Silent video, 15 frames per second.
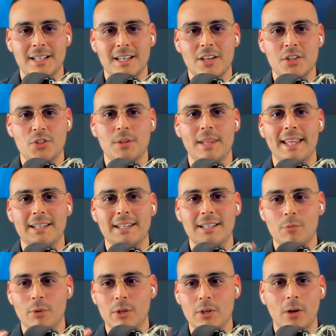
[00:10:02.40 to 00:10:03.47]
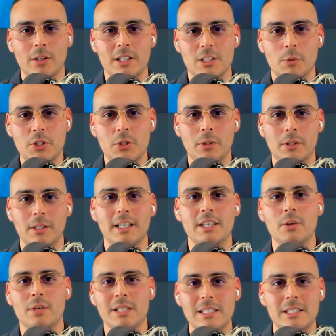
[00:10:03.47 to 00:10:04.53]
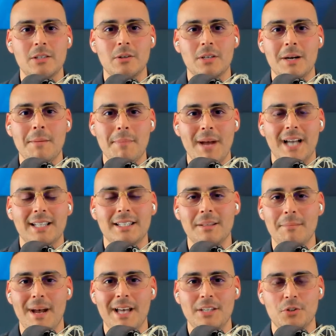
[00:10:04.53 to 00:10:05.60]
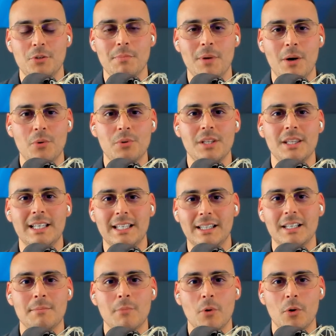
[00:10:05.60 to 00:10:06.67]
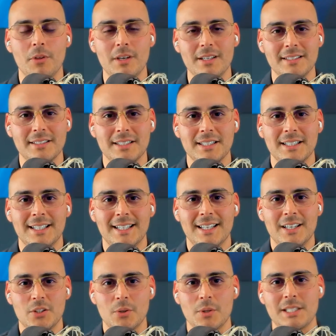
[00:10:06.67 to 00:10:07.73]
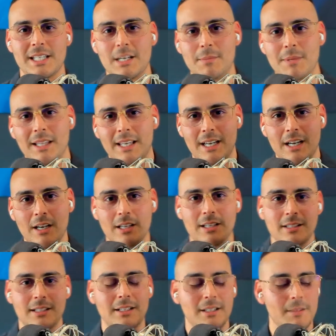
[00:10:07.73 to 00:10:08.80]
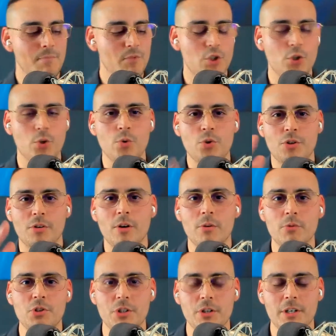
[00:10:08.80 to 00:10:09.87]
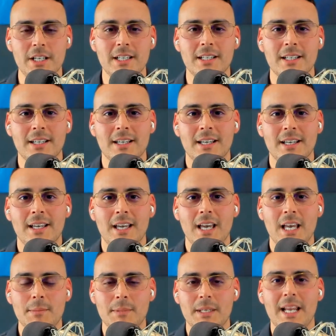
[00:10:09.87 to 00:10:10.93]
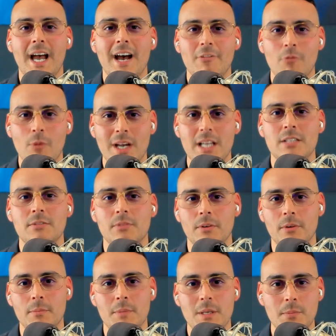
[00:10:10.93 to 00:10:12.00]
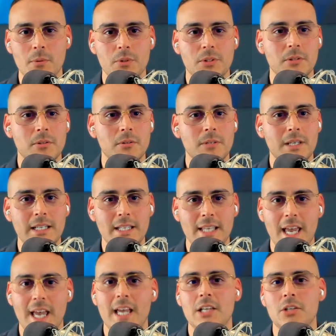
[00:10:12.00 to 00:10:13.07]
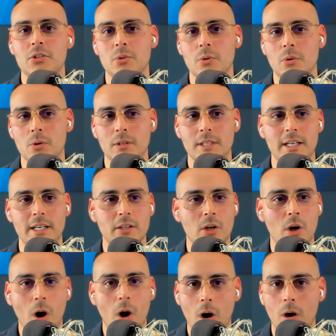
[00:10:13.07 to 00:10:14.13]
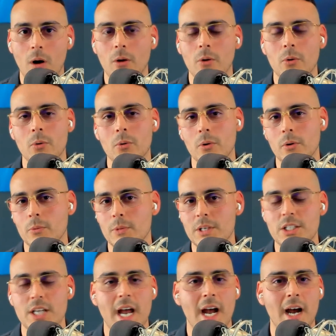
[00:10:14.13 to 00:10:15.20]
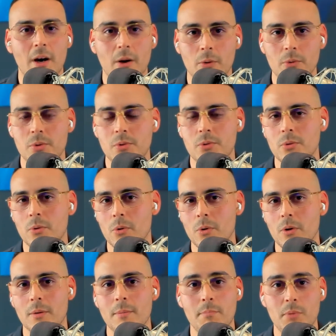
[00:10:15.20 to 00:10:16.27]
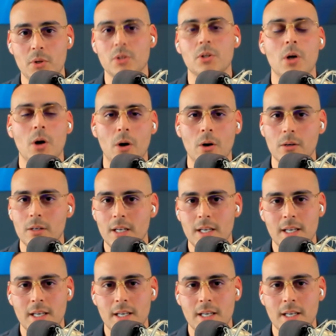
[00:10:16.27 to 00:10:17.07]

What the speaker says: so that regardless where you click, you can still come back to the master post and then click more things. So it's going to be like a choose your own journey. And I'm going to have ways for people to engage or get on a call or reach out or book a call